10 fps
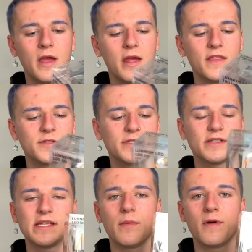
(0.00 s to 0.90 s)
this was the
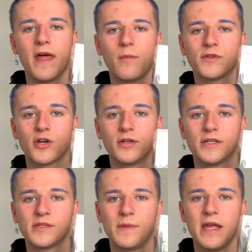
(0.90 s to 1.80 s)
same one that was on
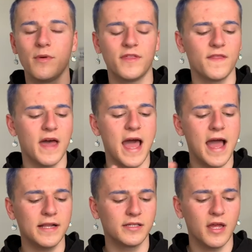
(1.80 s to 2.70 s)
display with it. They
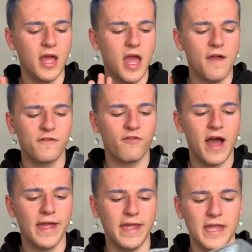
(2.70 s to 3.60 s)
had a
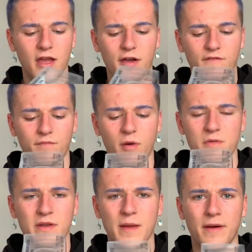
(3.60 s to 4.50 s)
variety of
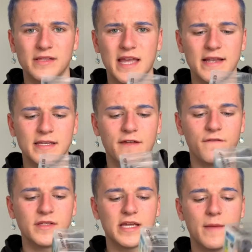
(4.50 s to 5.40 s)
probably about 10
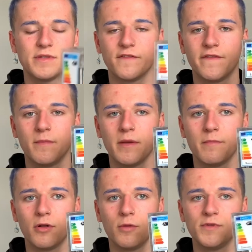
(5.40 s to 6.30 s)
different types of filament
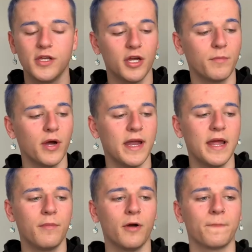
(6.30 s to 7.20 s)
bulbs you could put in
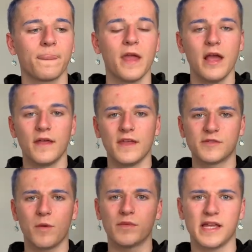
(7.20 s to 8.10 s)
it, but this
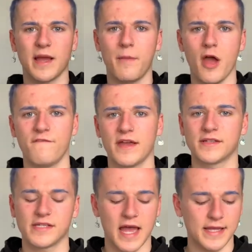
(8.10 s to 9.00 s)
one was like a perfect
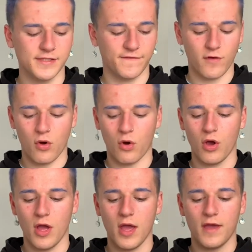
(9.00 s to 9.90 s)
size for
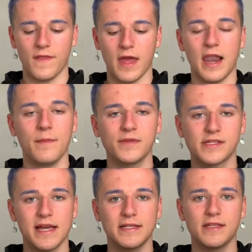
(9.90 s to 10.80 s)
the lamp
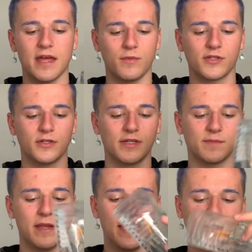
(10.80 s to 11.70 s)
stand that was on
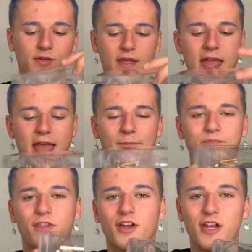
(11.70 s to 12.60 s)
display. So yeah,
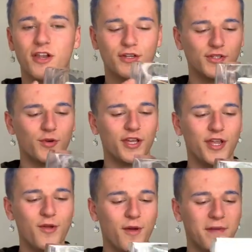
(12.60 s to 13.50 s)
gonna look so
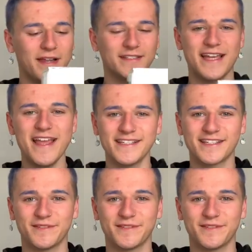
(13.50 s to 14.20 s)
cute on my little desk.